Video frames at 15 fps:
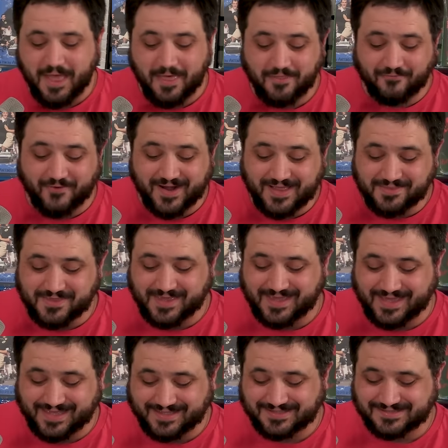And the funny
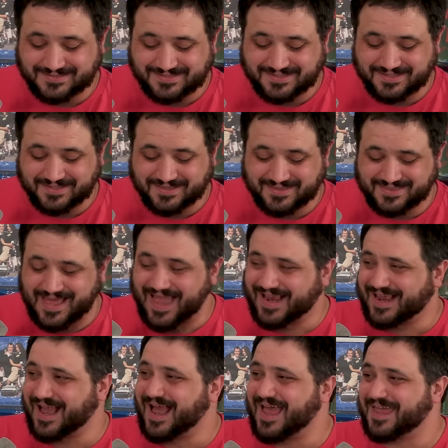thing is
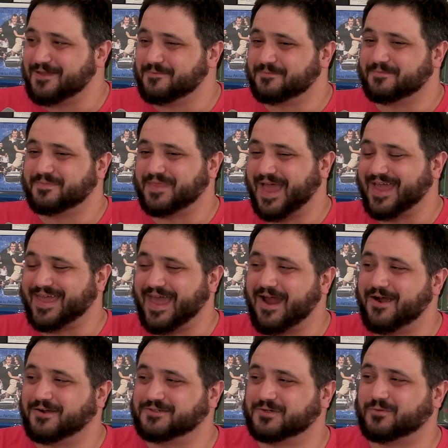that guy, that
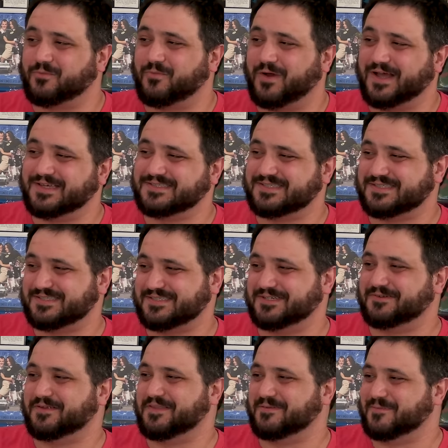character was
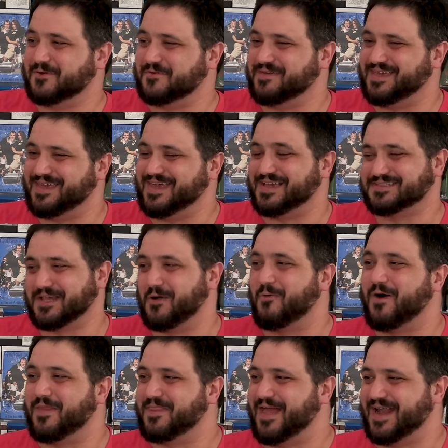still in the movie. He has like
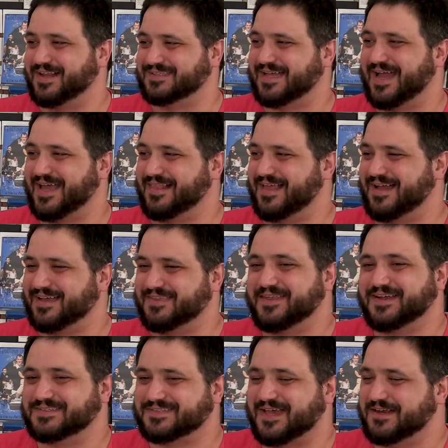one line of dialogue, and
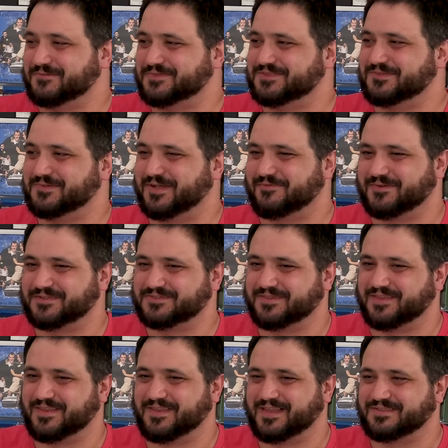they decided it was too different,
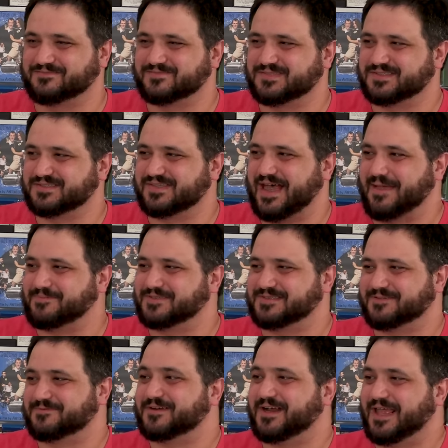so then they slapped a
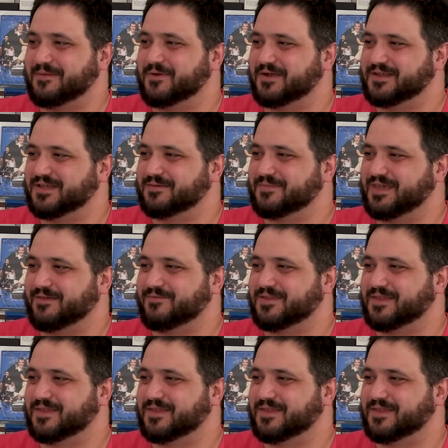different name on him,